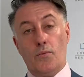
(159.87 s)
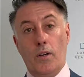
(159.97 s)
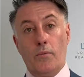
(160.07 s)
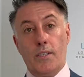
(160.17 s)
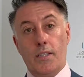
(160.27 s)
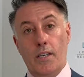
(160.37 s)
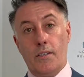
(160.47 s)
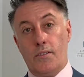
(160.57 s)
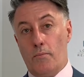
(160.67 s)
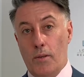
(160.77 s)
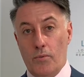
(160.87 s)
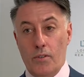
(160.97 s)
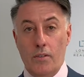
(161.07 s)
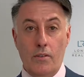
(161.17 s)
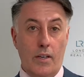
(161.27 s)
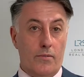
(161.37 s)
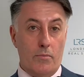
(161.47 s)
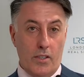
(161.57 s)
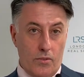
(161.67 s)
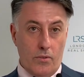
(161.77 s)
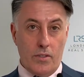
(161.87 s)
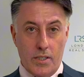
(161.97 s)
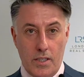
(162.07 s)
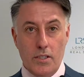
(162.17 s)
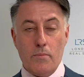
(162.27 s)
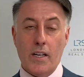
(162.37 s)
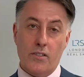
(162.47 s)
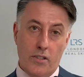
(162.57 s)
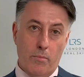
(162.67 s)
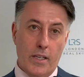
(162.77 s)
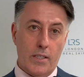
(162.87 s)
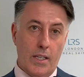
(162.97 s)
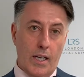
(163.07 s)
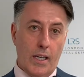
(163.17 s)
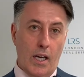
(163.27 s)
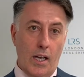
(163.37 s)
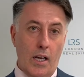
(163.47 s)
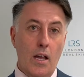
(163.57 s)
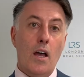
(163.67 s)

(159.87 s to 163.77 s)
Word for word: where we say to people that you have to make sure the skin's back to the baseline color.